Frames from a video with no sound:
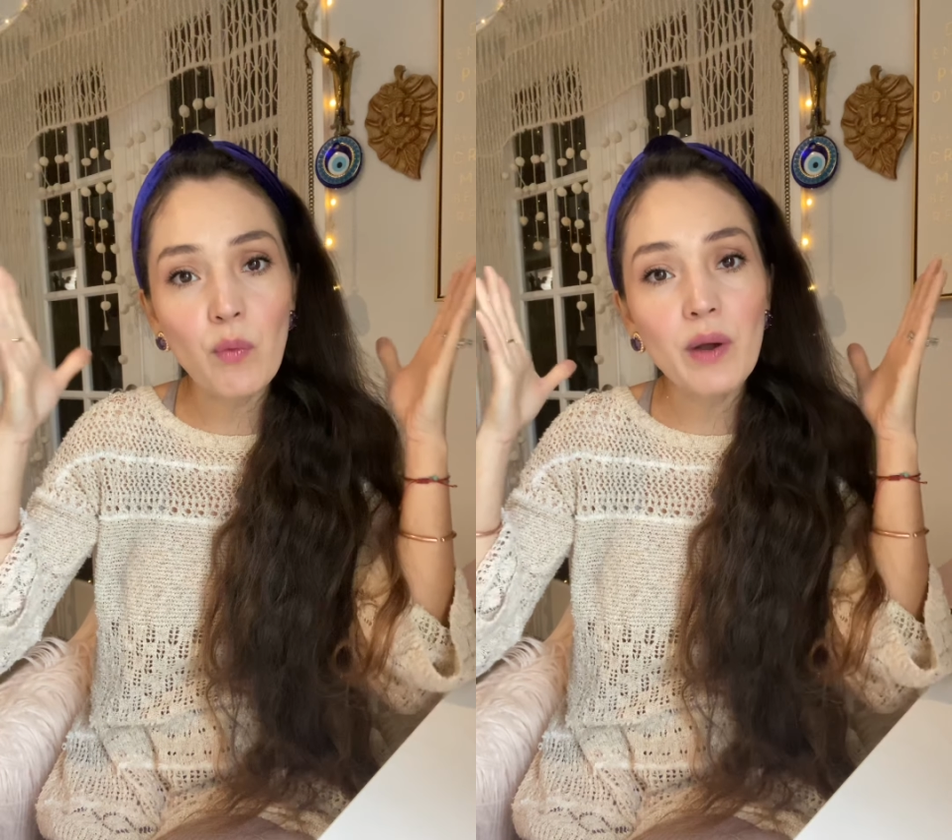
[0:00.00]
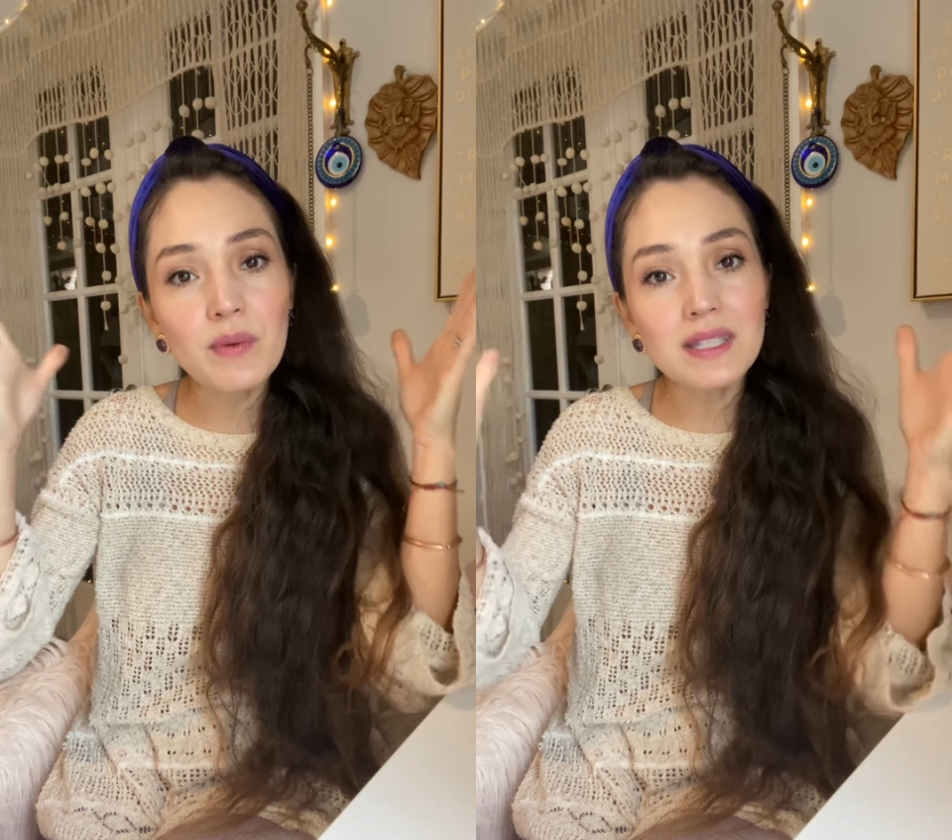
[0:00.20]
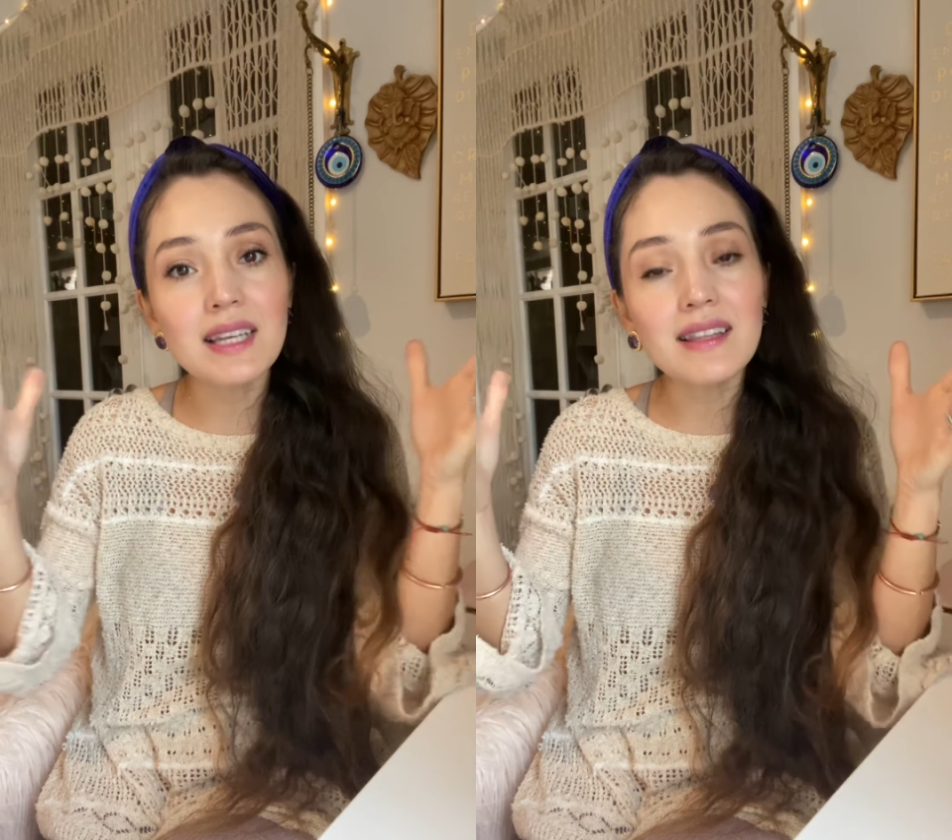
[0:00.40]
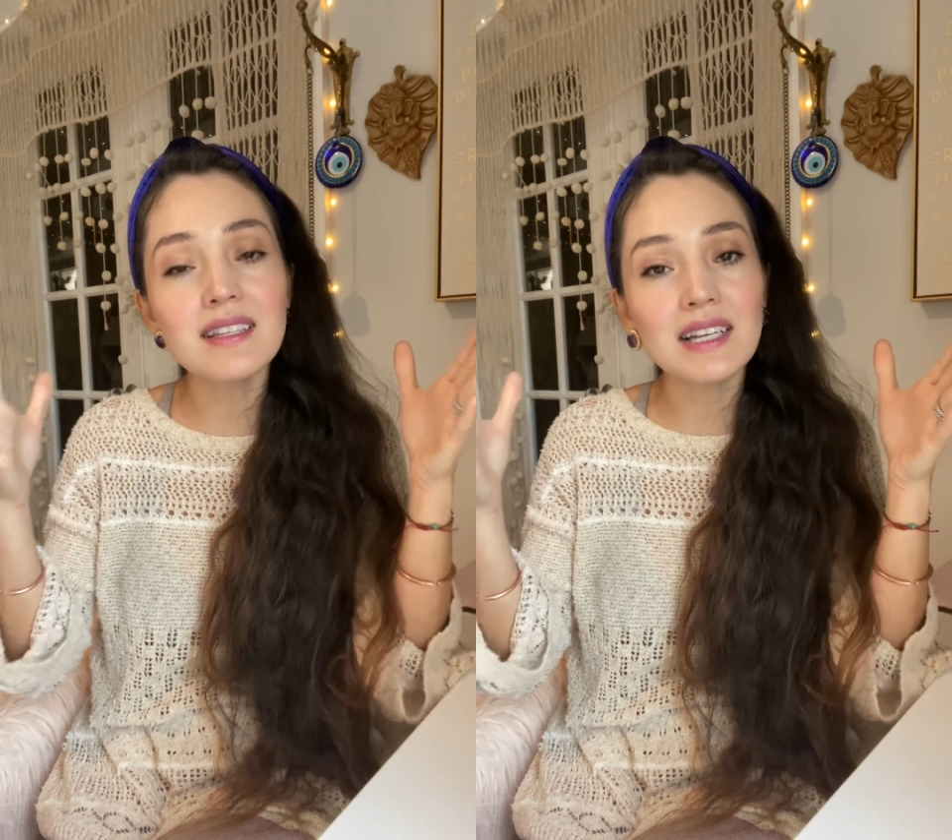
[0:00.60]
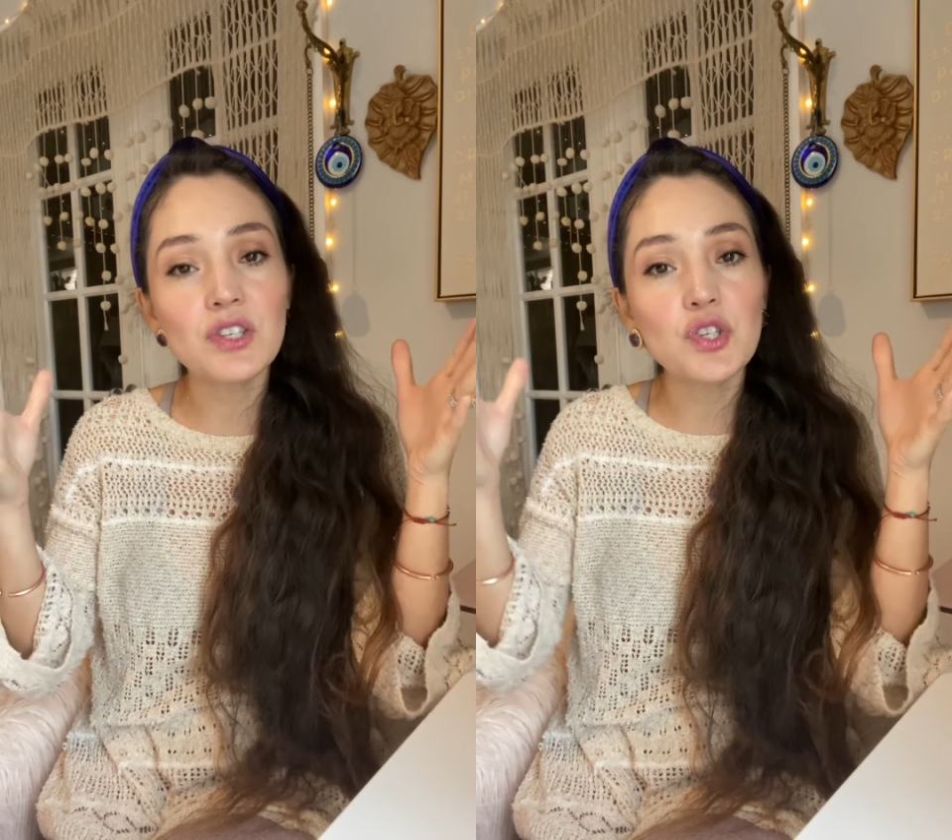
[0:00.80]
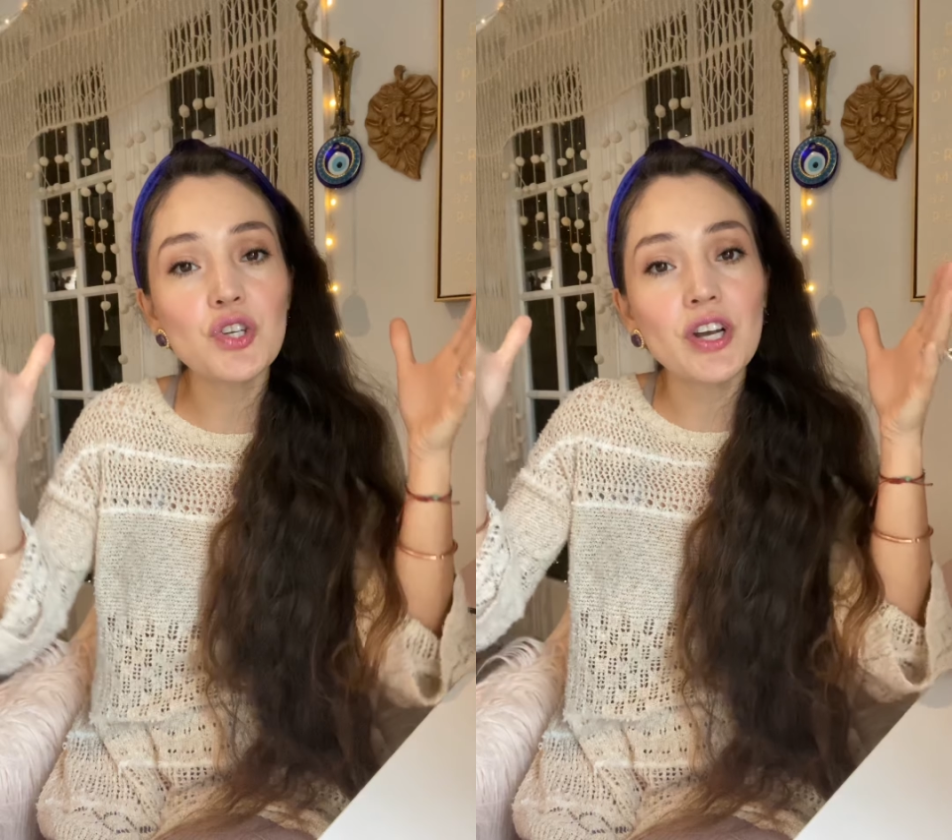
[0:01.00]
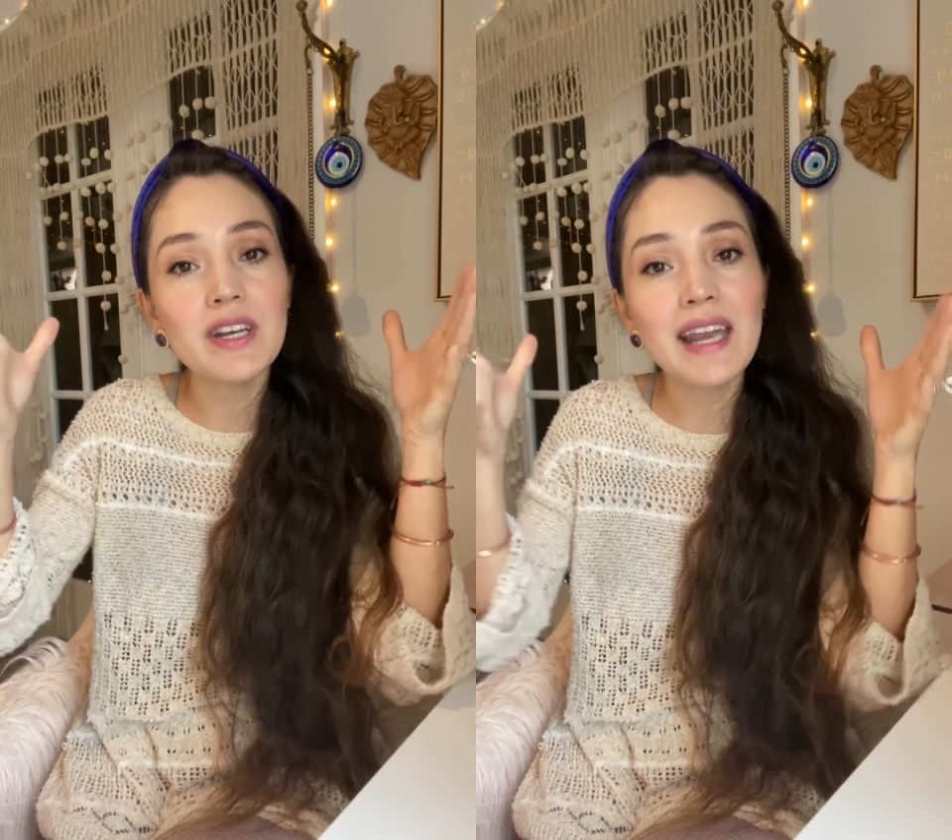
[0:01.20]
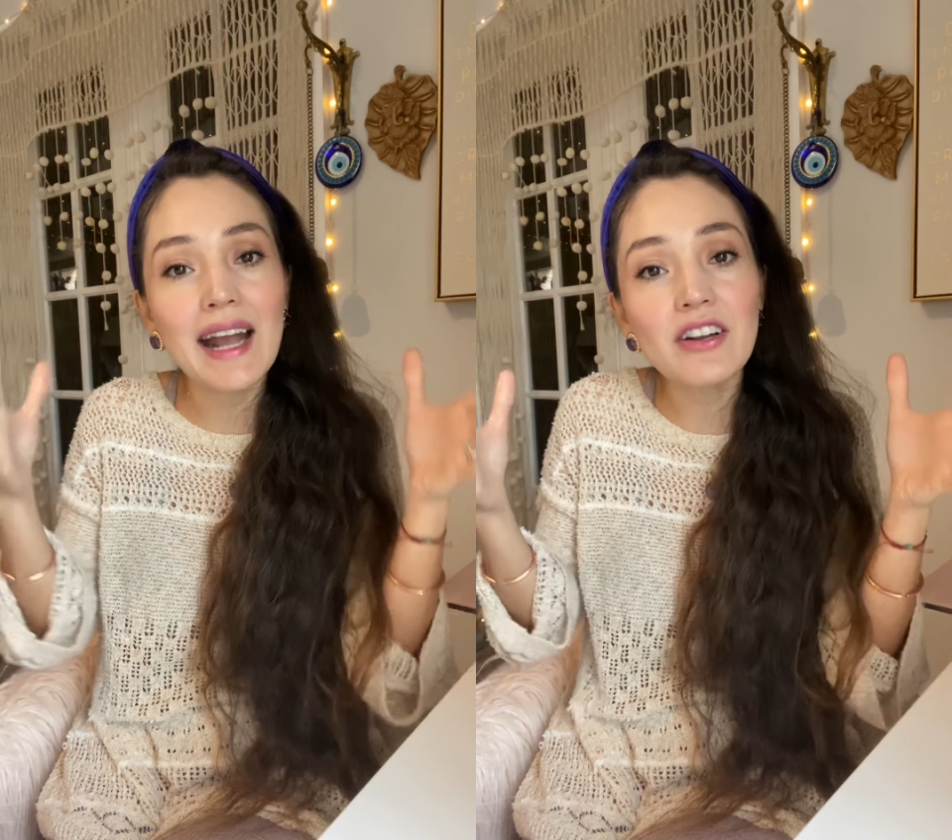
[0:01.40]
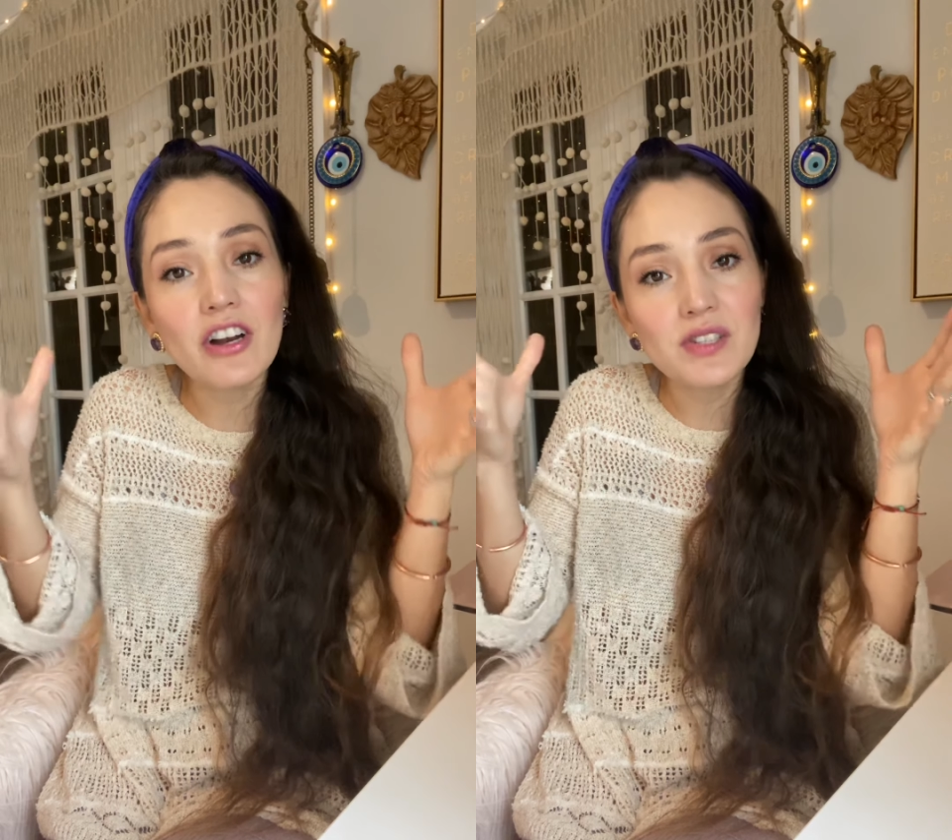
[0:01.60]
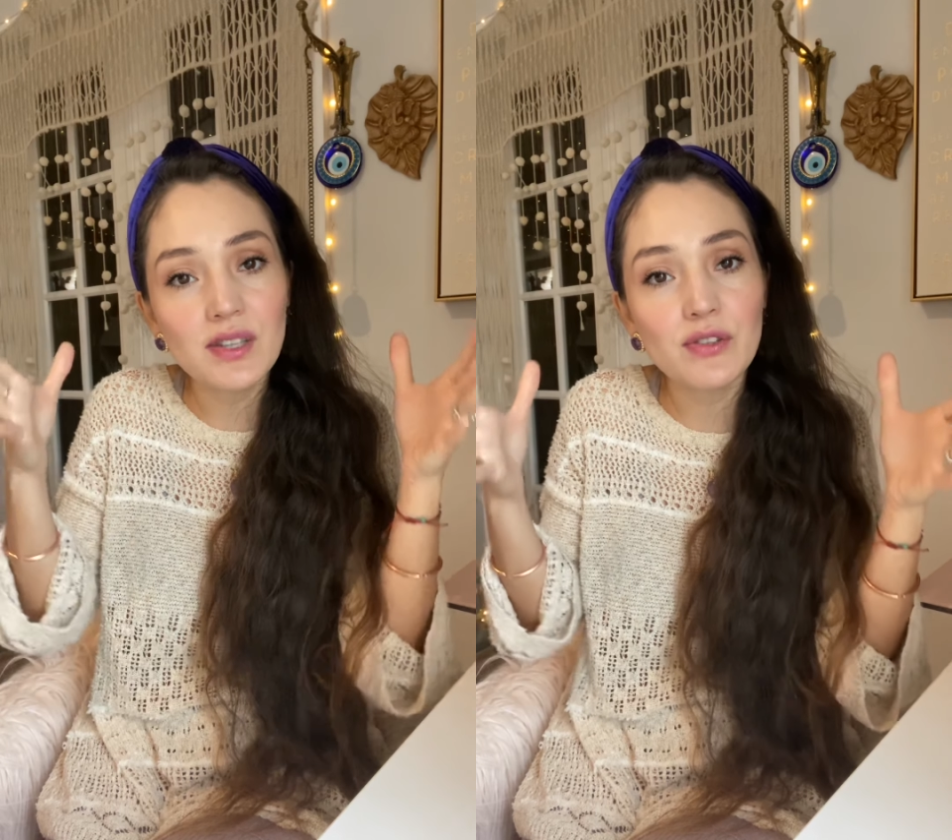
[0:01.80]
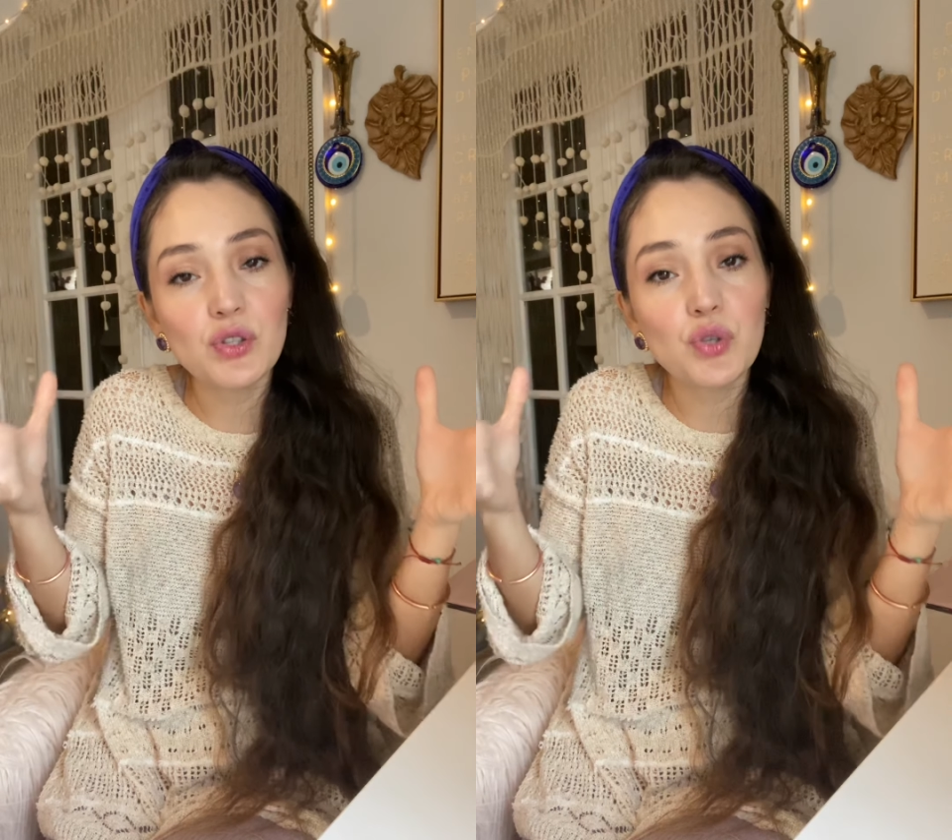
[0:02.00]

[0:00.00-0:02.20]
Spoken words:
when we set the intention to connect ourselves